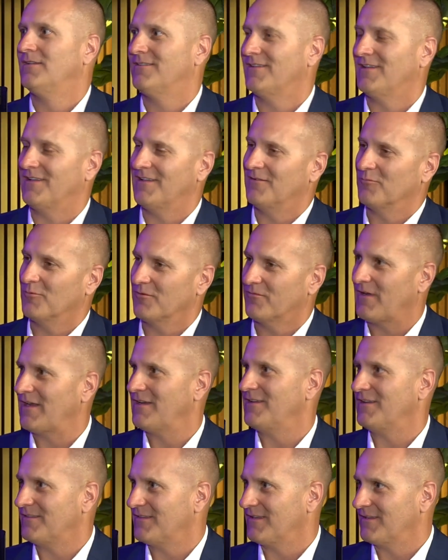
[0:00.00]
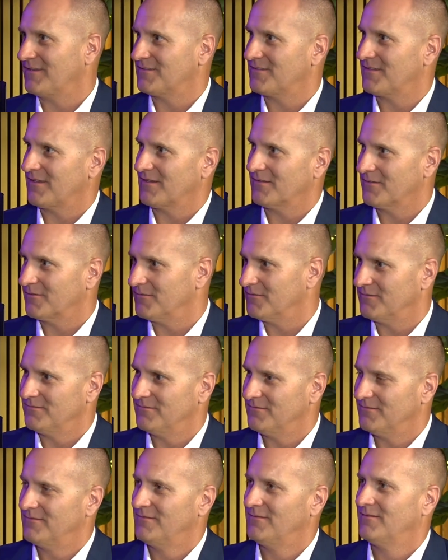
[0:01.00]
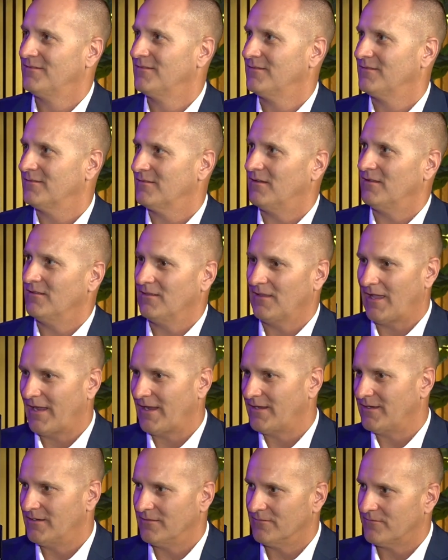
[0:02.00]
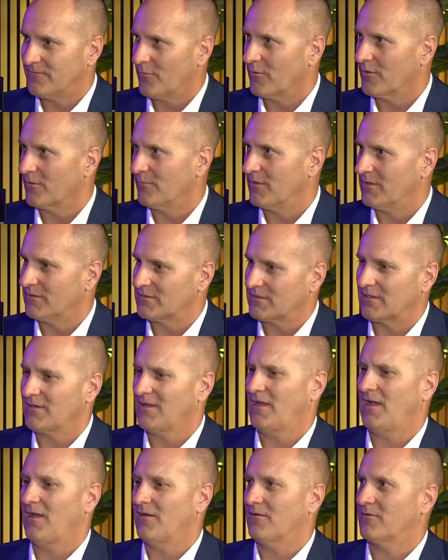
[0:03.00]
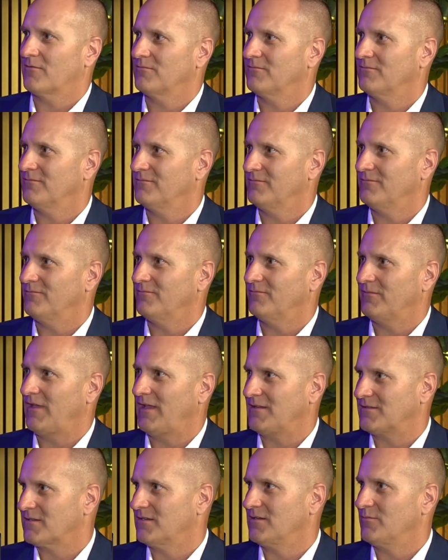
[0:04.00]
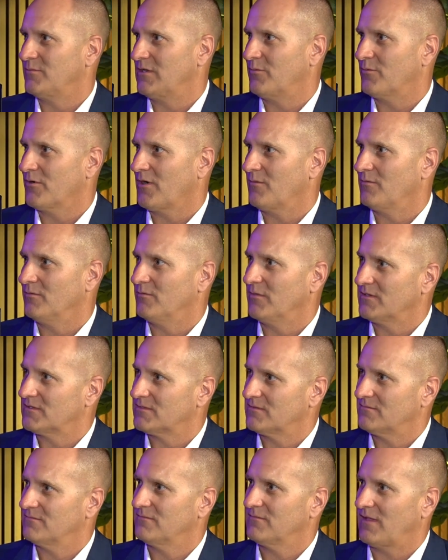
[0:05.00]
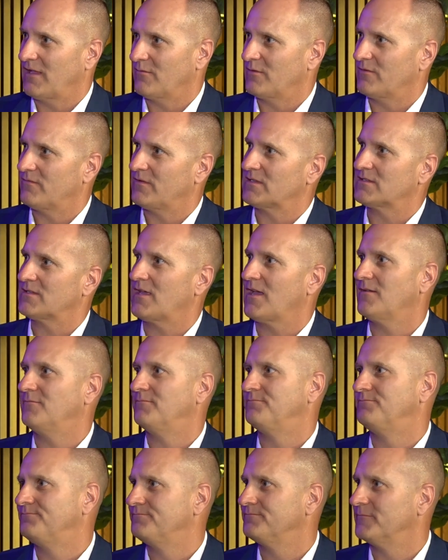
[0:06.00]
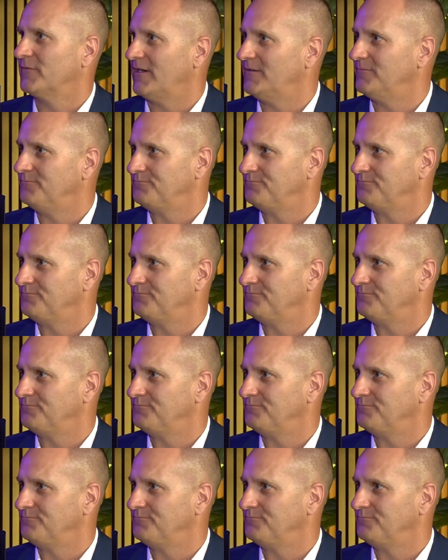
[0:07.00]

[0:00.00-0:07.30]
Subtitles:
And we're finding things like a line in a form that's like, oh, that's going to be a problem. How do we fix that? Right?